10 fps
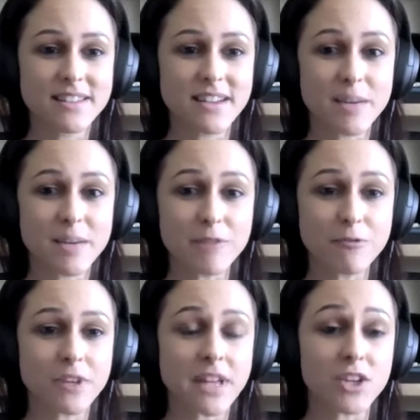And
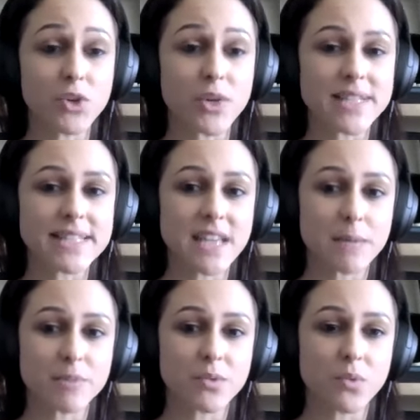you
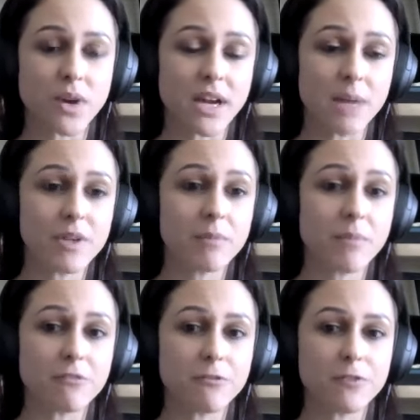accept what happened
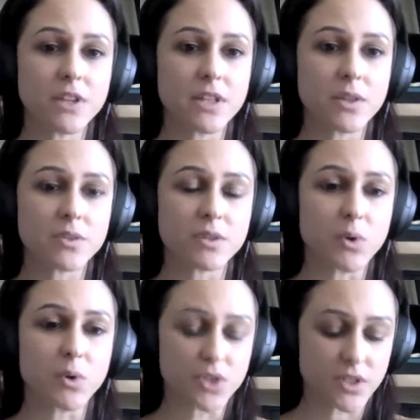by feeling those
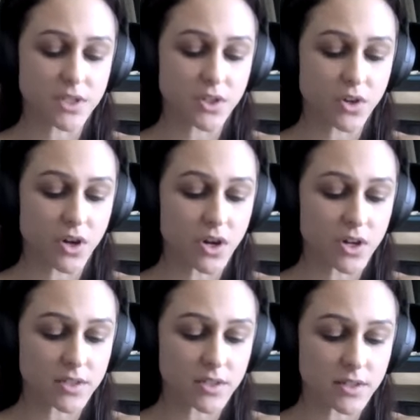emotions in your
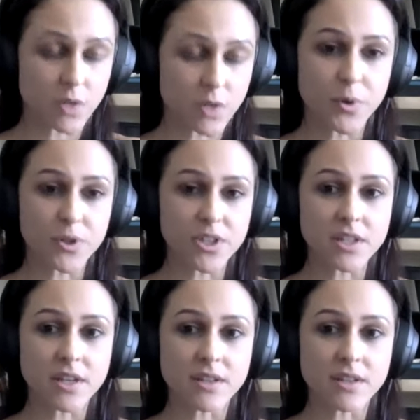heart and your body.